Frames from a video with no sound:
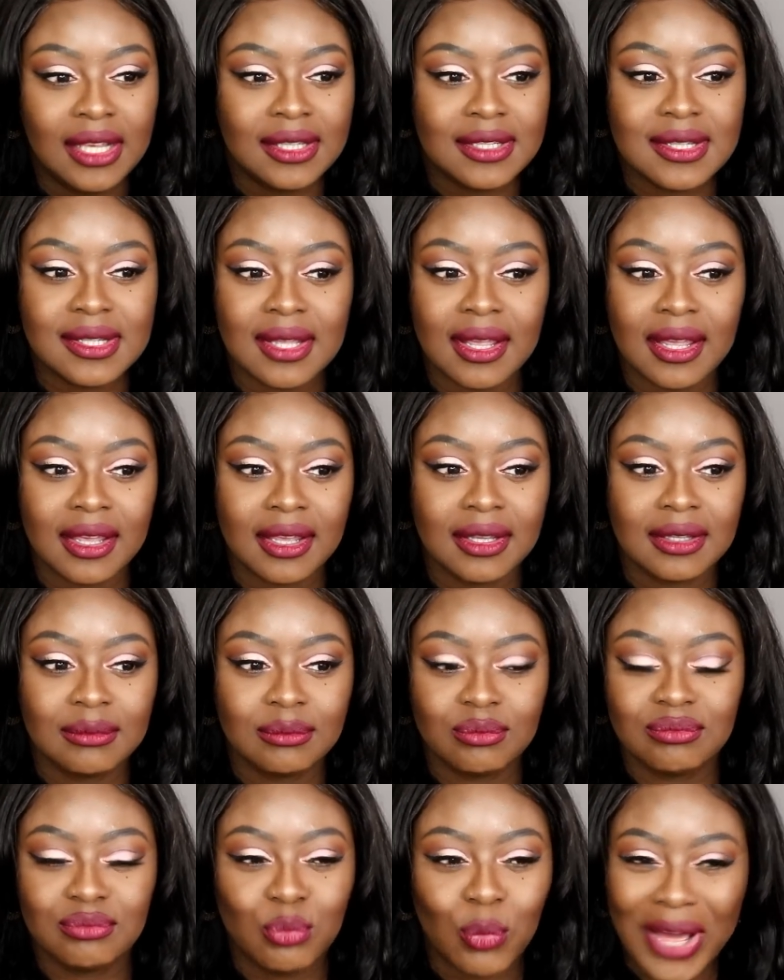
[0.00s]
So
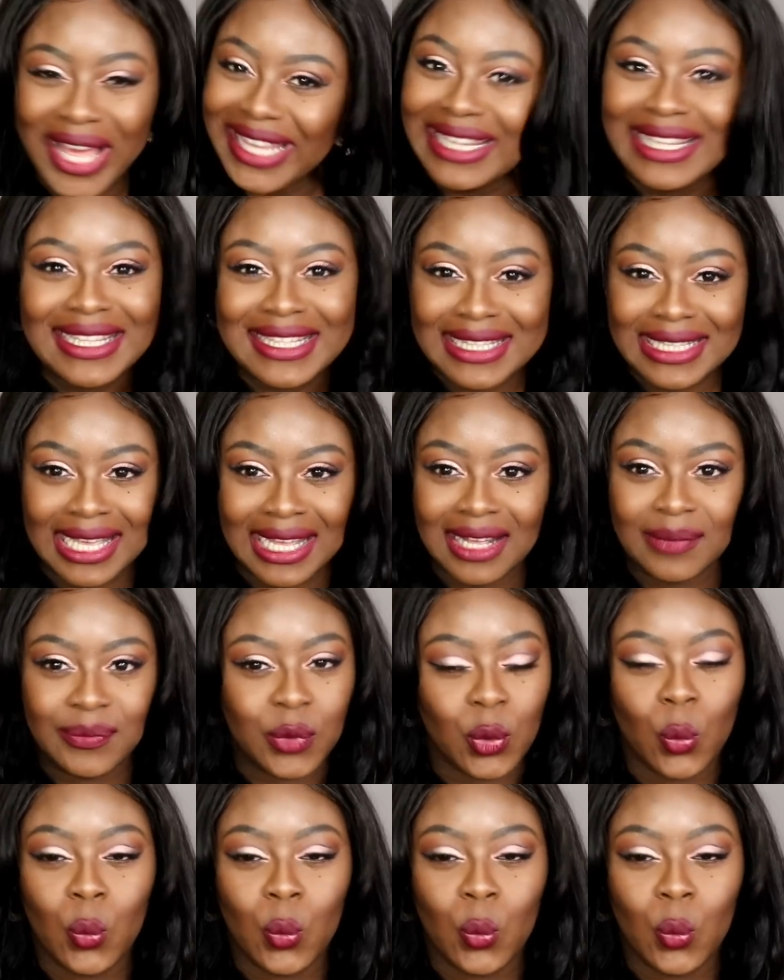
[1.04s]
why is that?